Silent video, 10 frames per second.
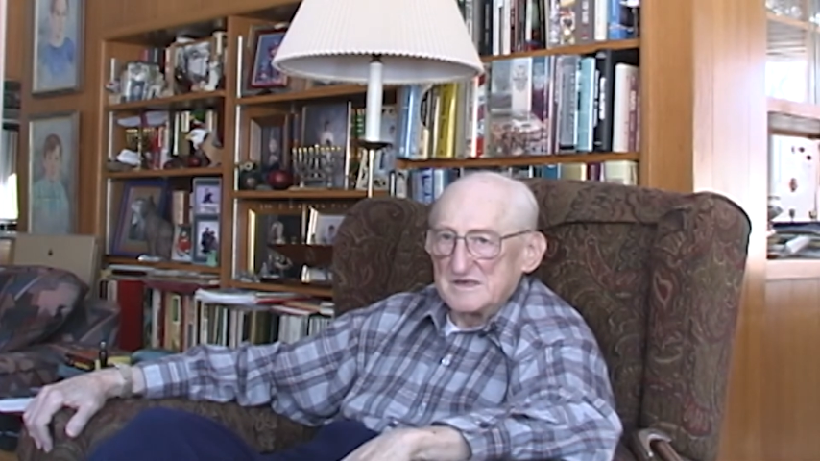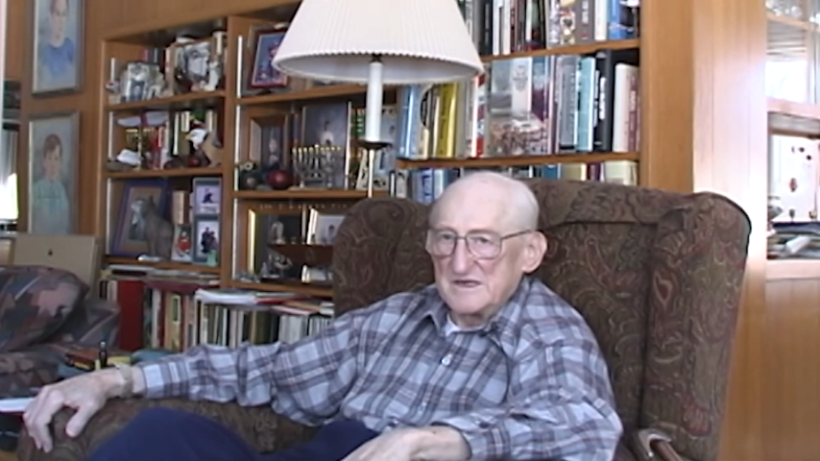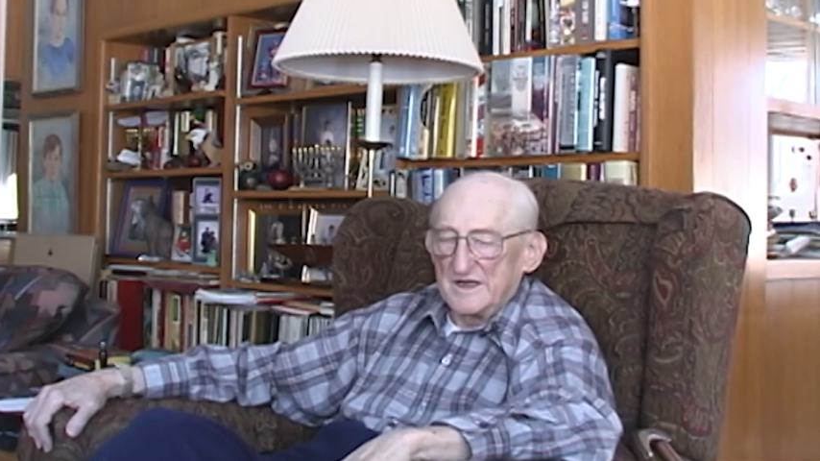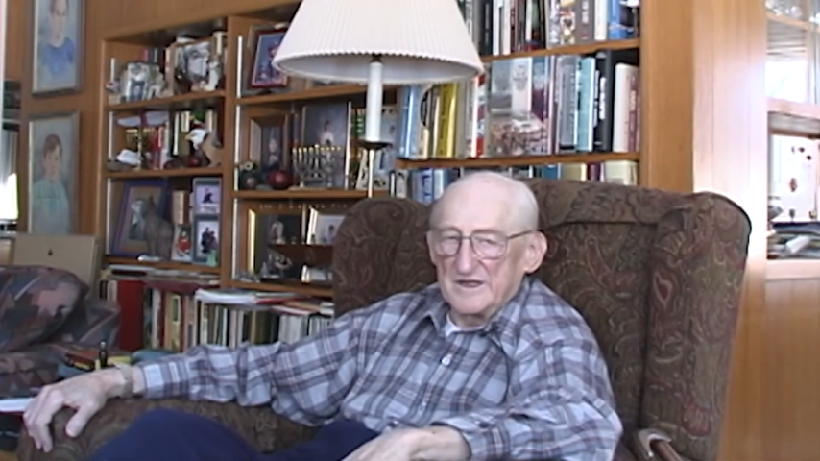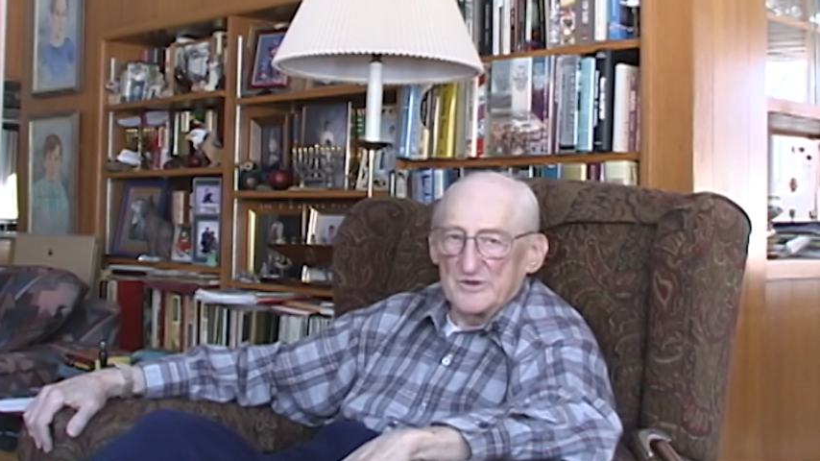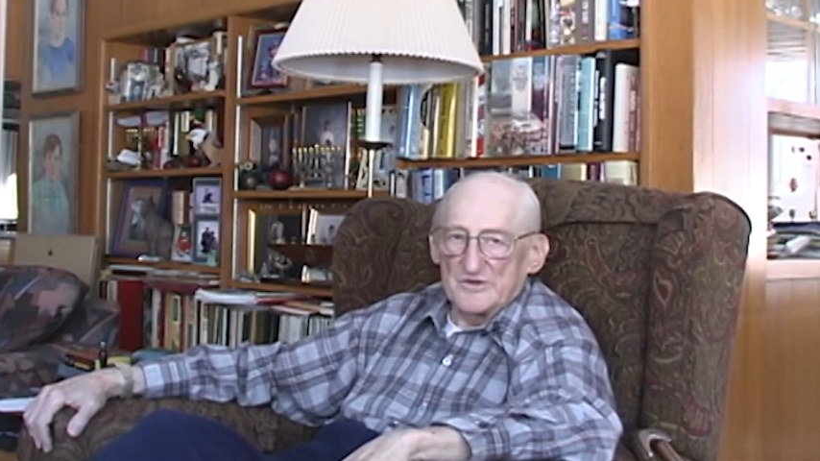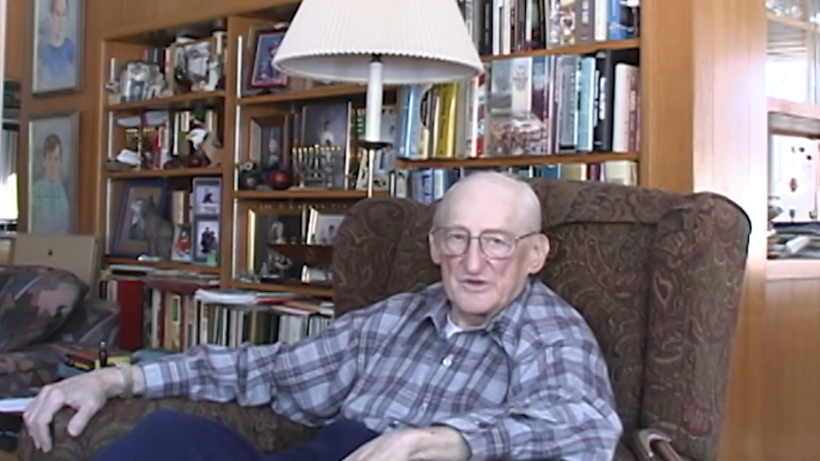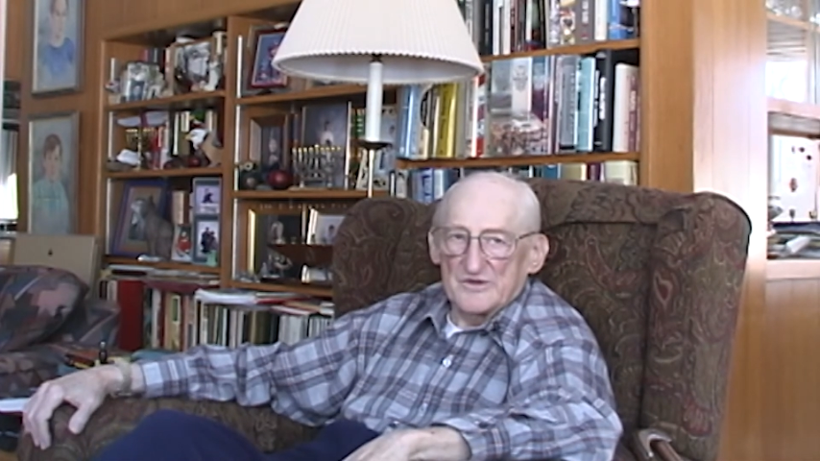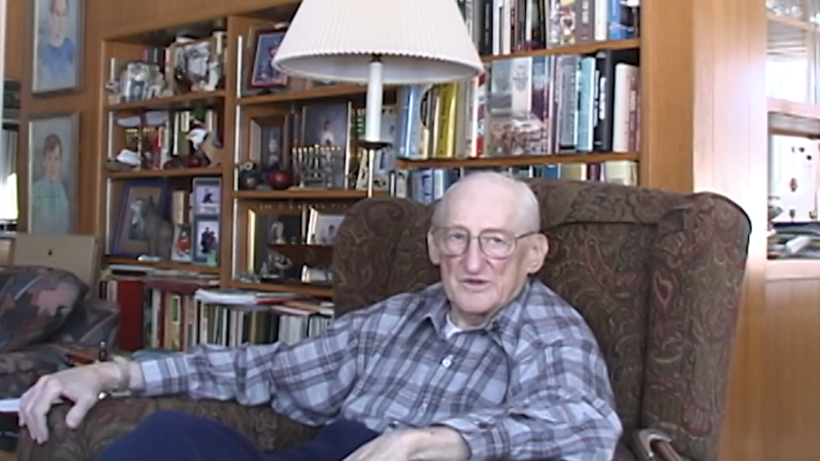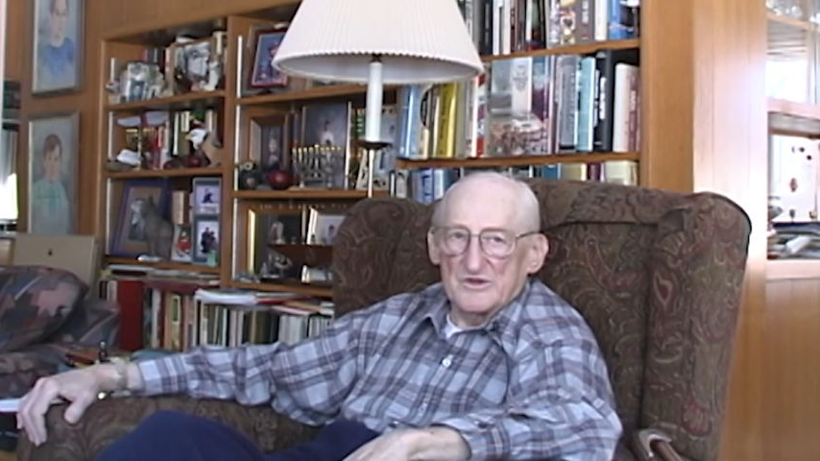And there was
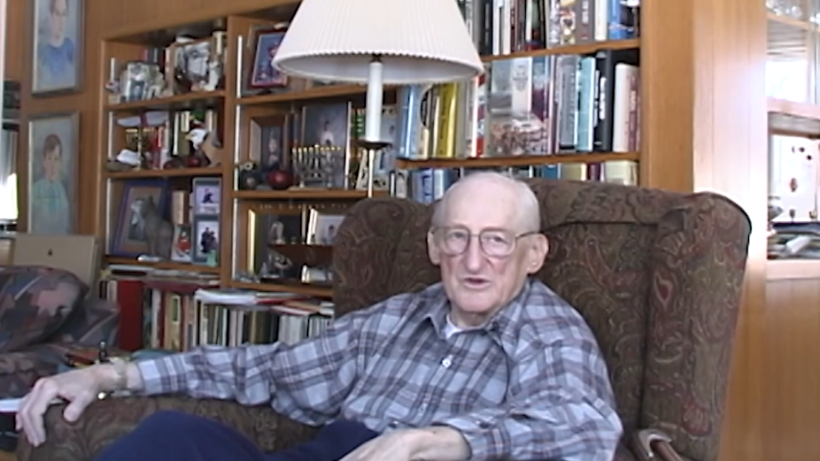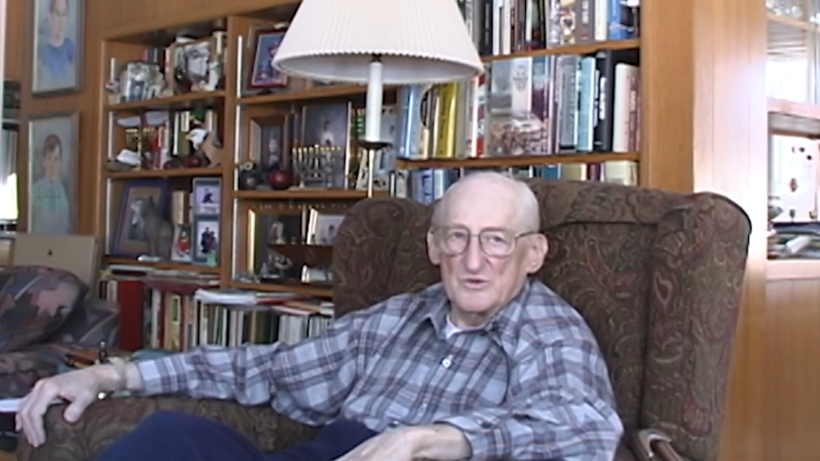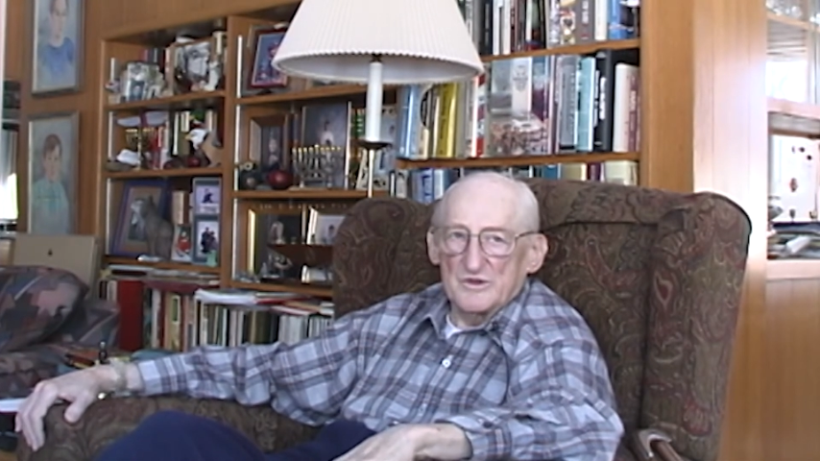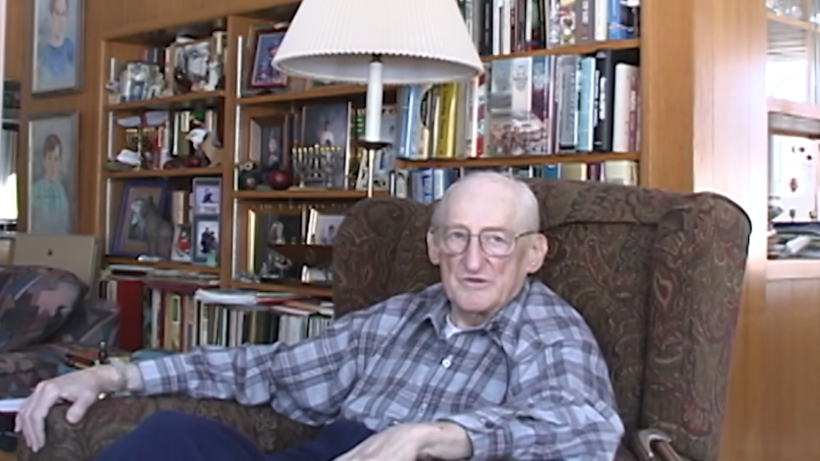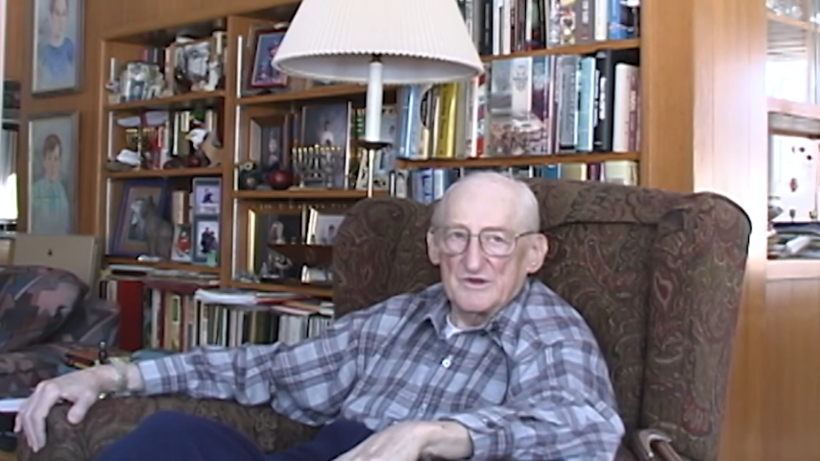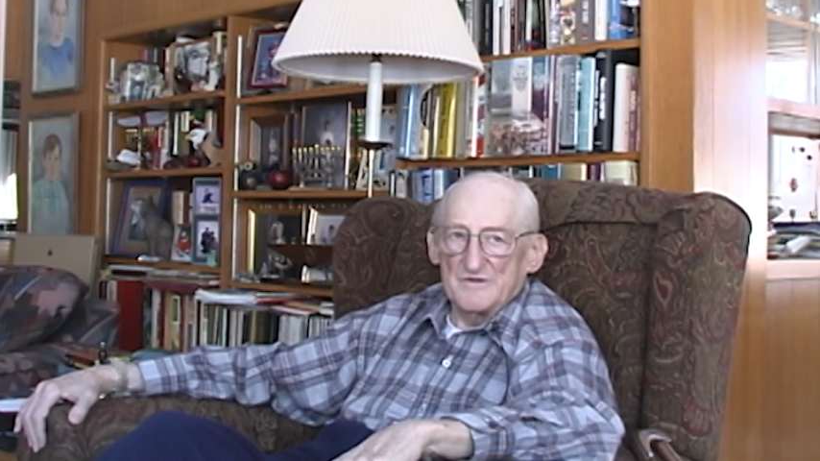just 2 or 3,